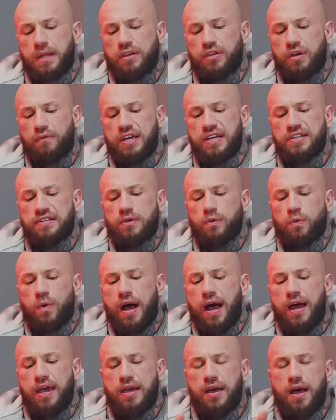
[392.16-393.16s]
The reason
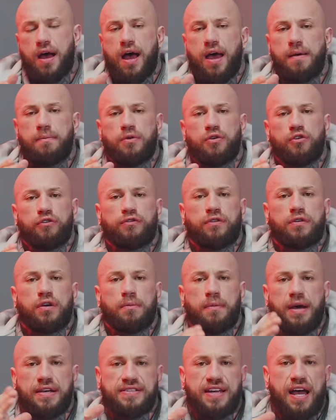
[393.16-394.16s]
why I moved
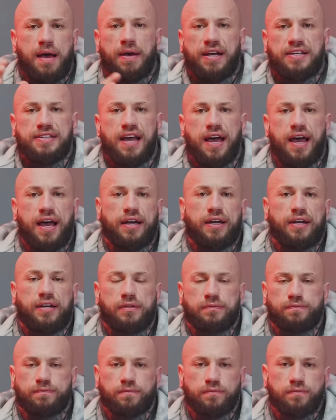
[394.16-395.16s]
my Cybex hack
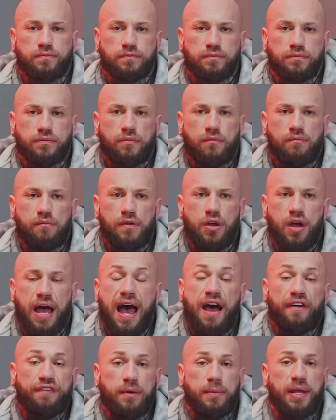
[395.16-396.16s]

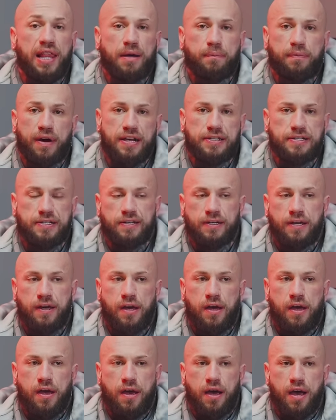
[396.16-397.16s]
after my leg press,
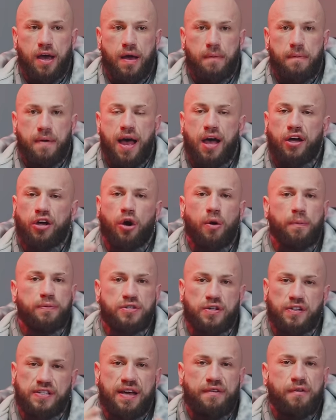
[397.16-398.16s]
um, I got up
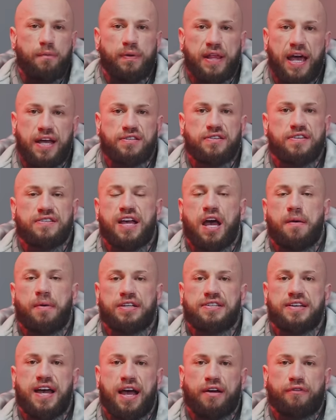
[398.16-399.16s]
to seven plates on
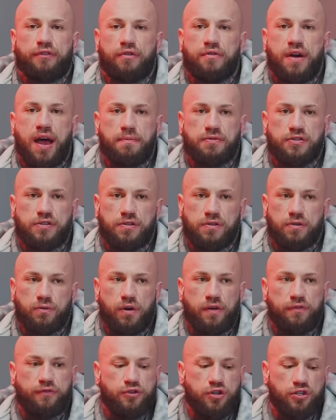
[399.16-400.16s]
Cybex hack for reps
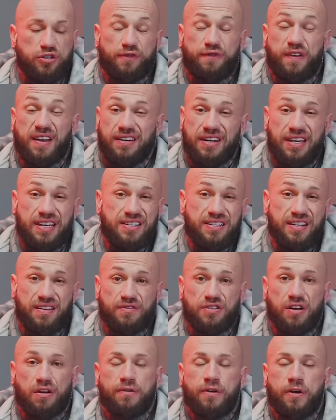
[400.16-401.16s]
with just thin knee
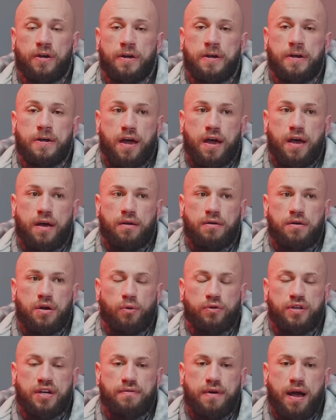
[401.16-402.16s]
sleeves on, uh,
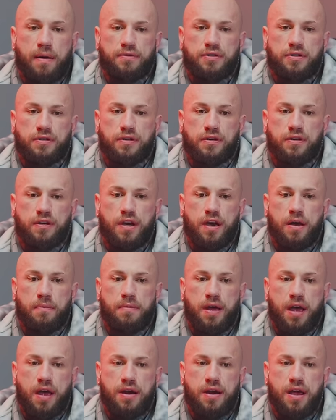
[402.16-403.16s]
no knee wraps,
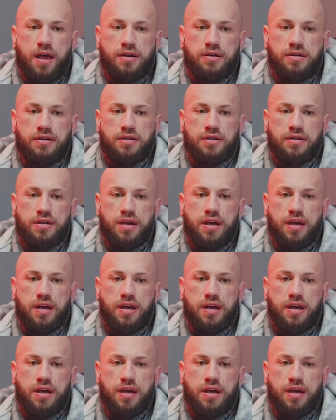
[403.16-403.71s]
um, and, and